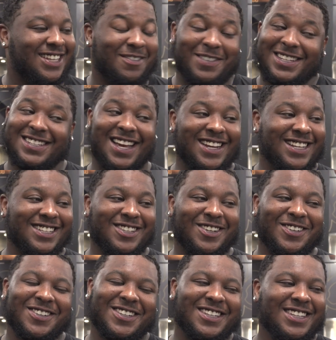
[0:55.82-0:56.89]
I'm excited. So.
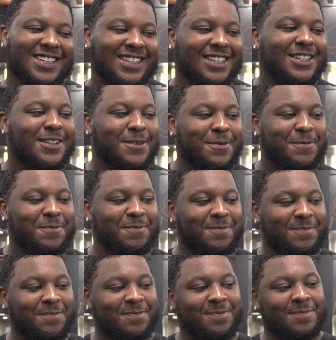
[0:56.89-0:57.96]
What about the
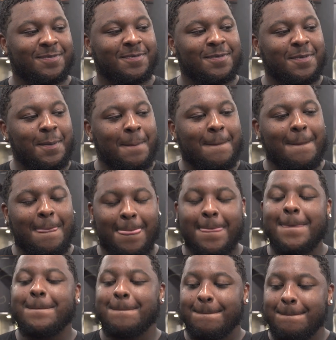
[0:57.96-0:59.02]
atmosphere? How much are you
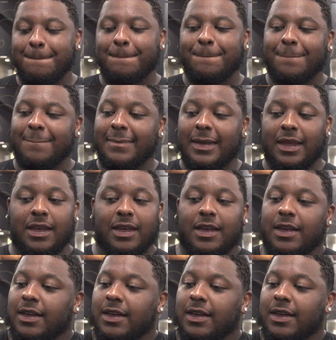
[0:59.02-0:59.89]
looking forward to running out of the